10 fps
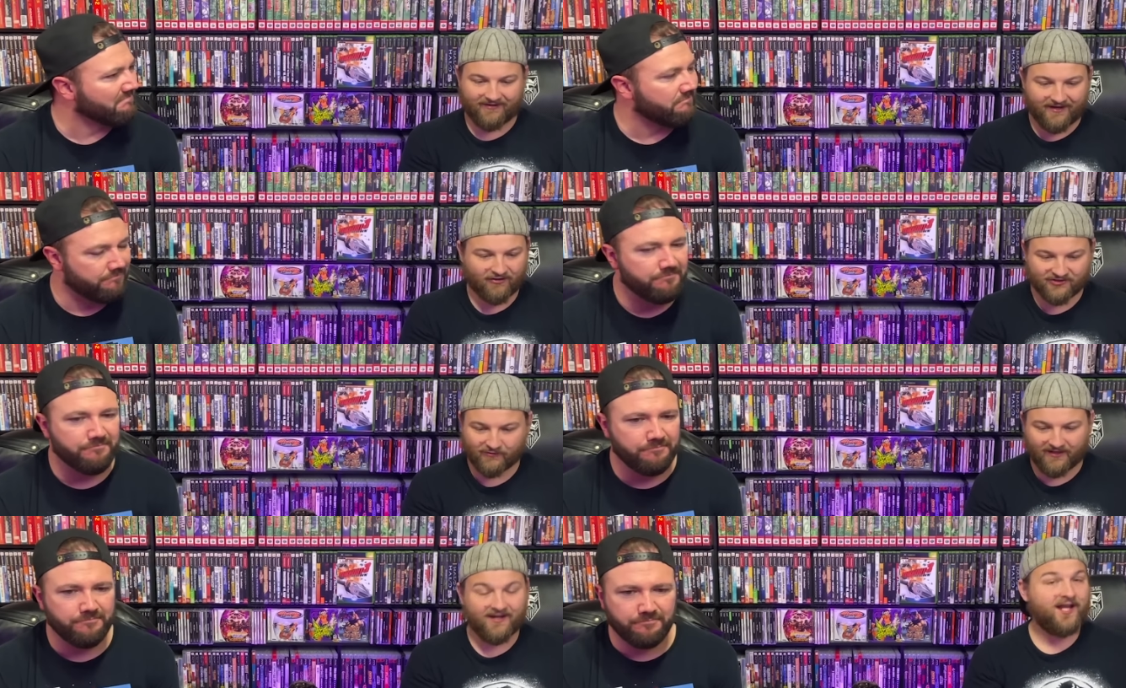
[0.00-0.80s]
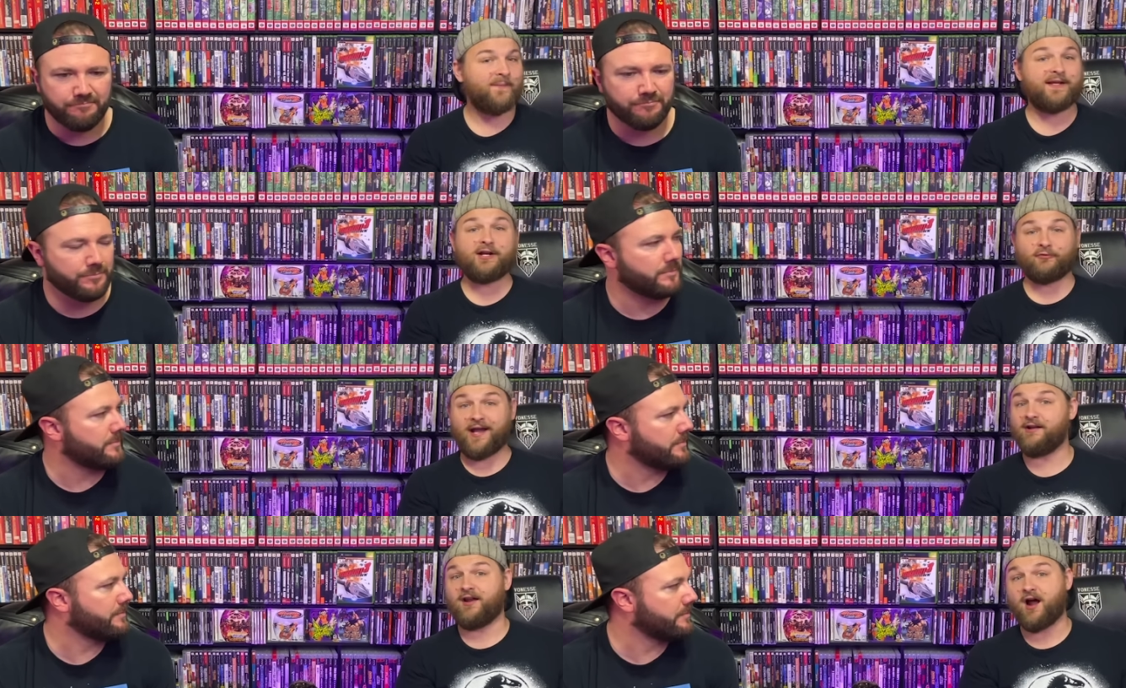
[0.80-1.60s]
Speaker 1: and also mm-hmm. it'd be
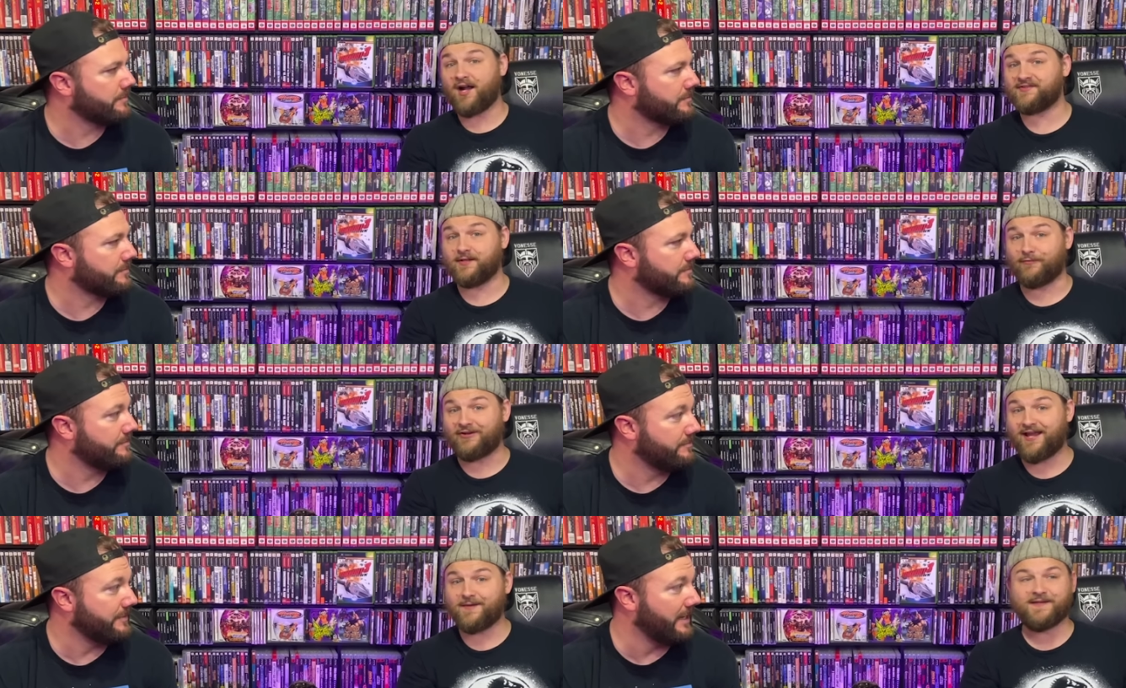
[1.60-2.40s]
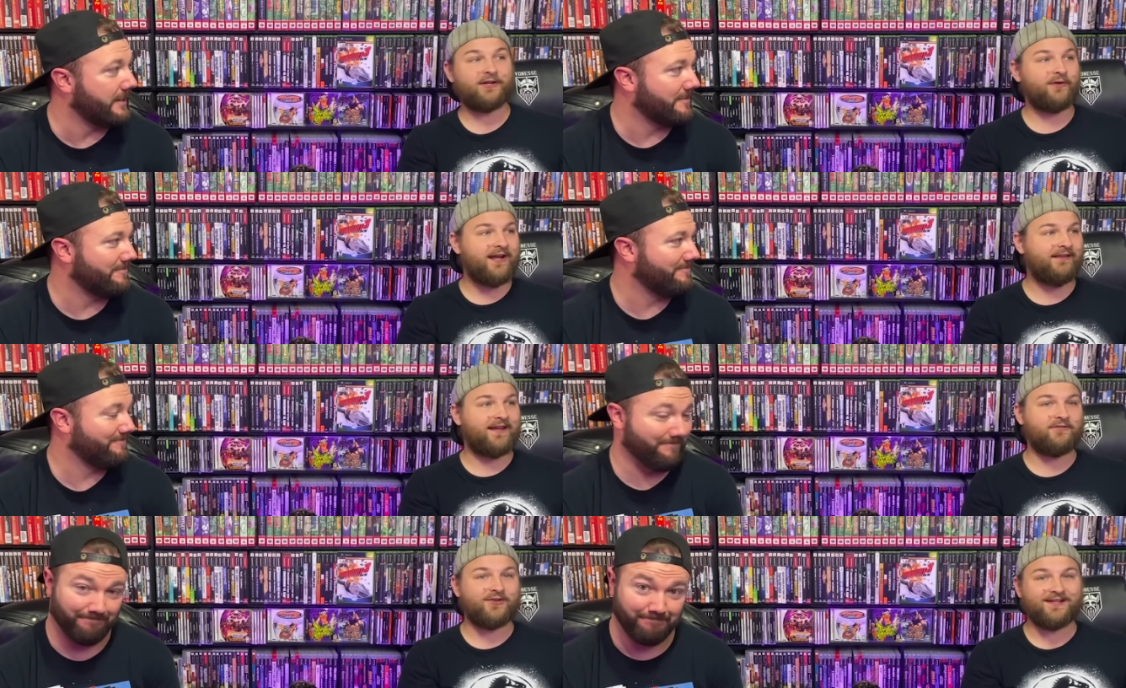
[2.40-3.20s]
great on a hot summer day. It'd yeah. be great
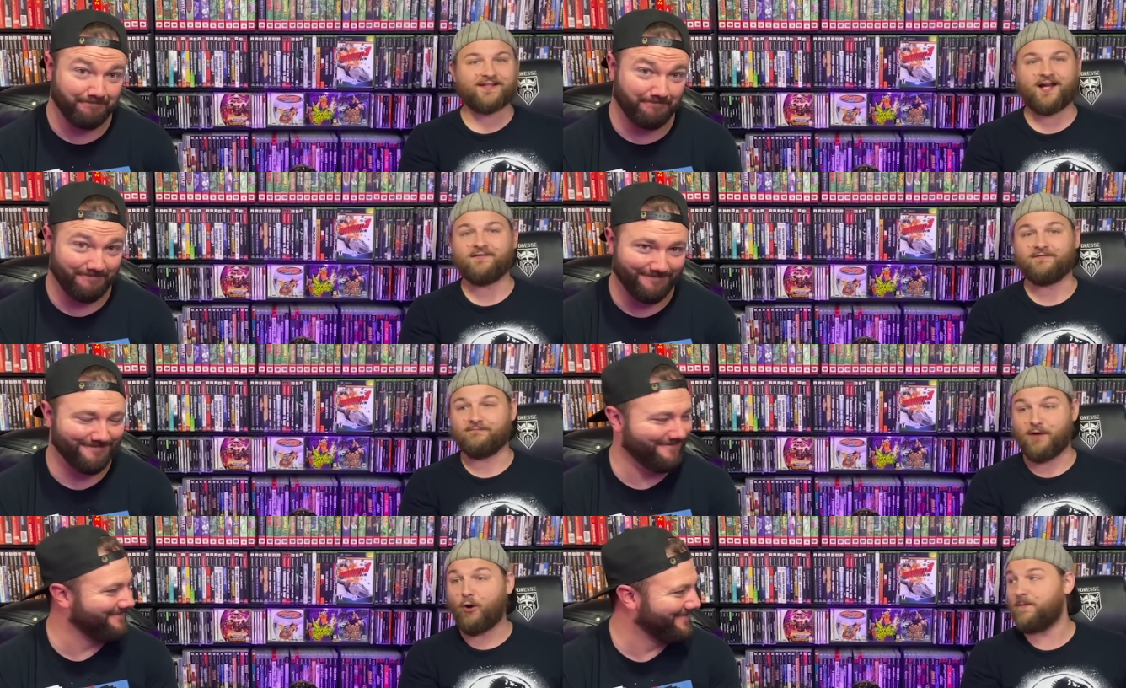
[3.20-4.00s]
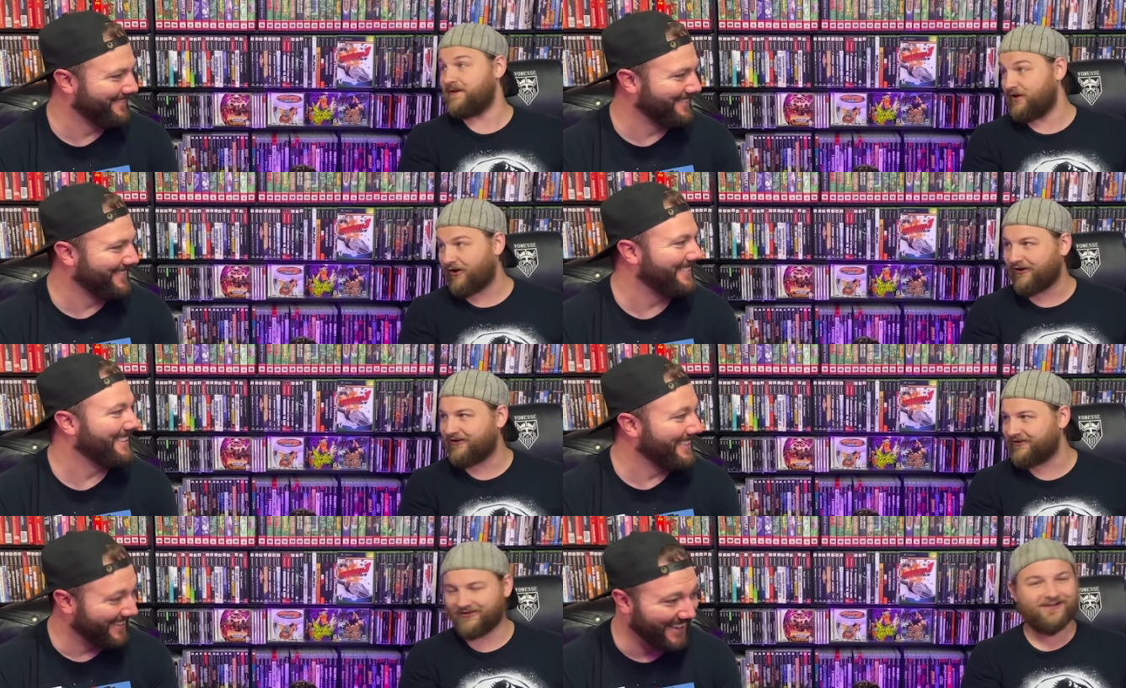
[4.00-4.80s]
like if you get done mowing the
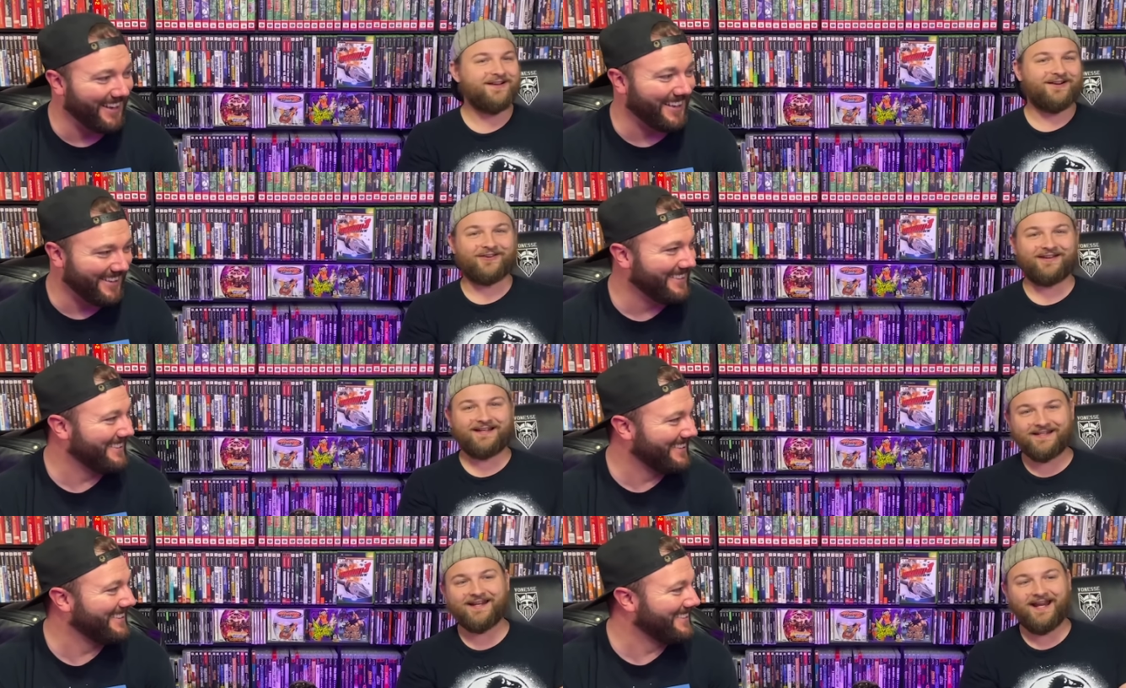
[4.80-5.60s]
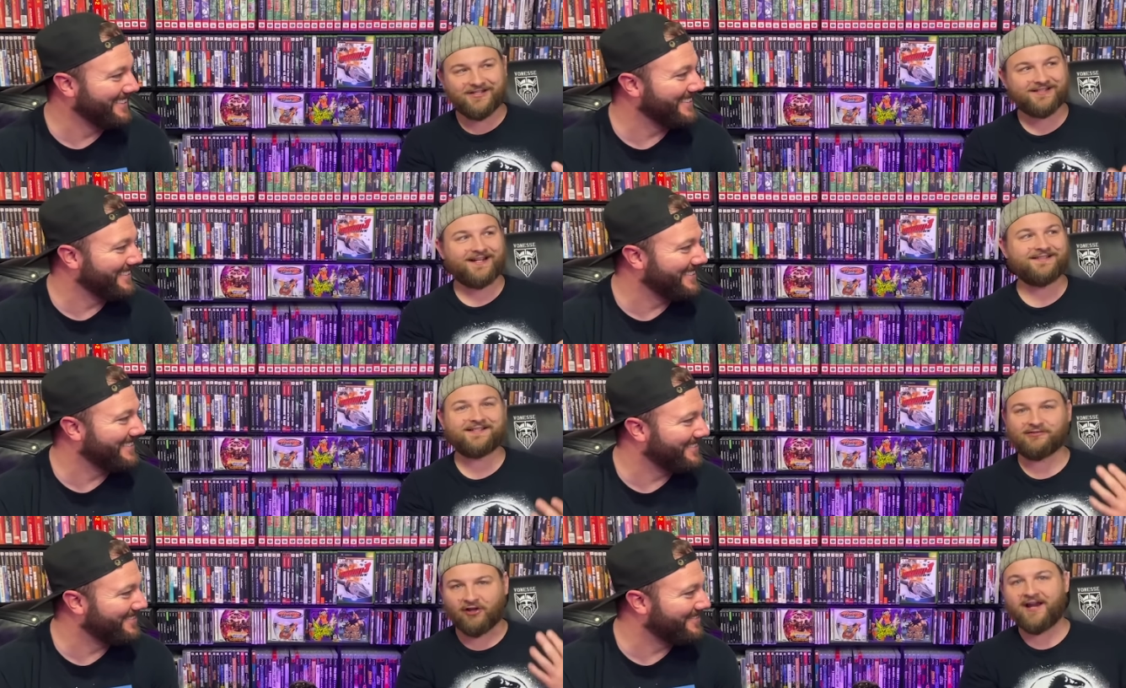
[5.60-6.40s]
yard or yeah. or it's just because
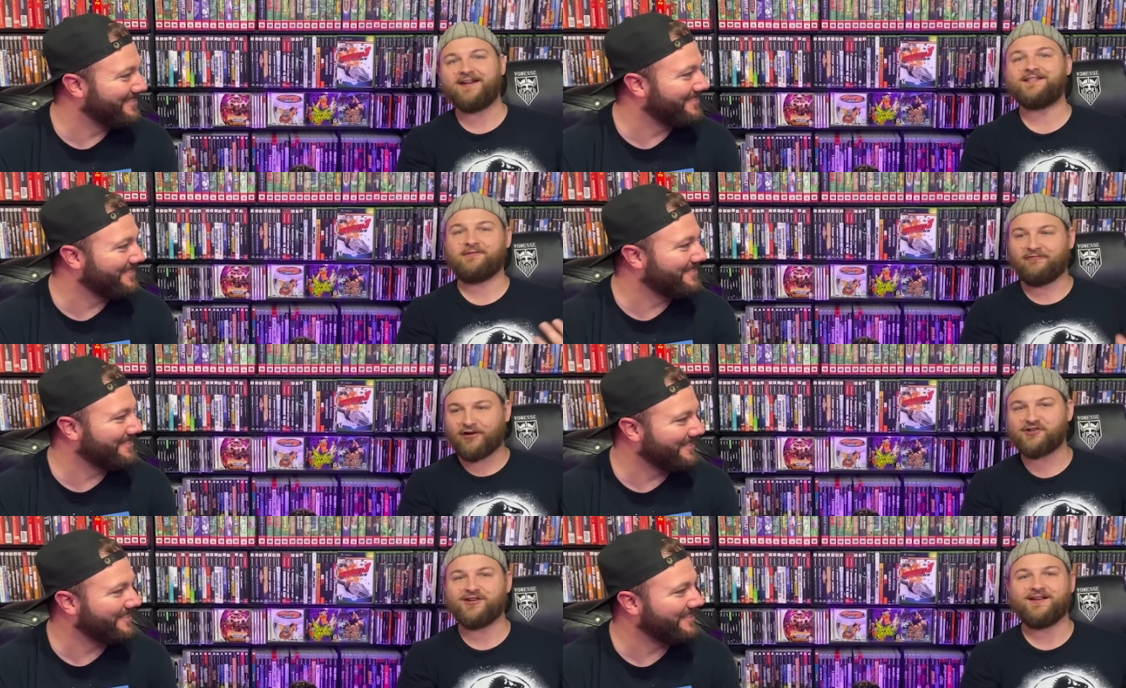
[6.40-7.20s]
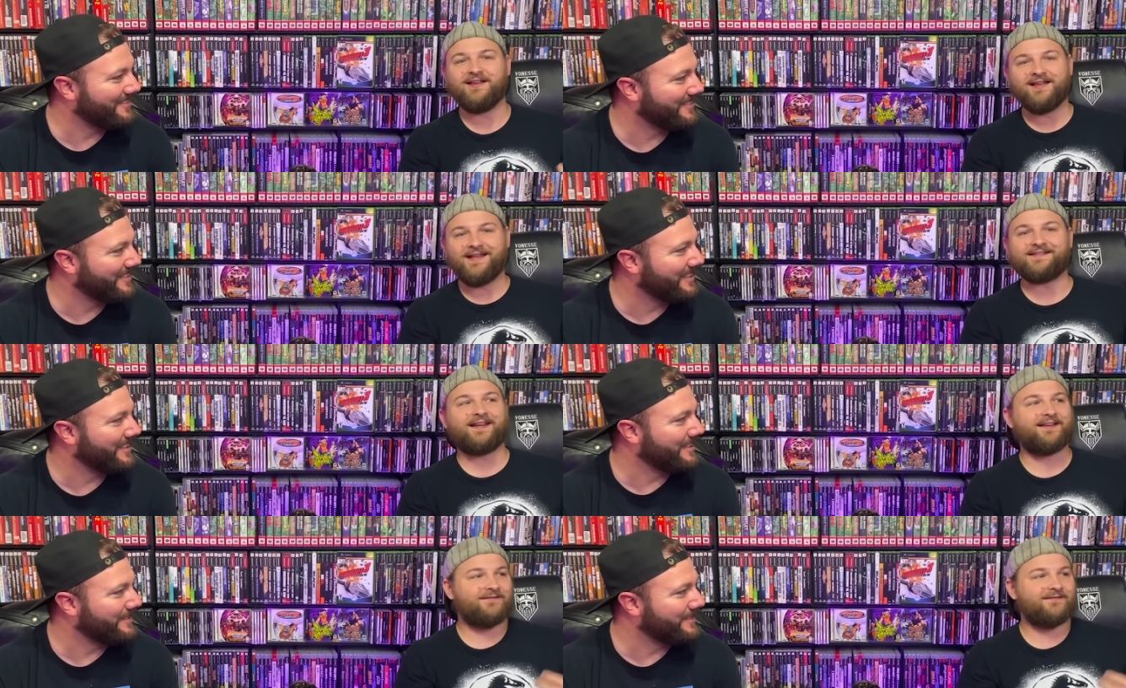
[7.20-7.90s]
it's light, it's refreshing, it's like,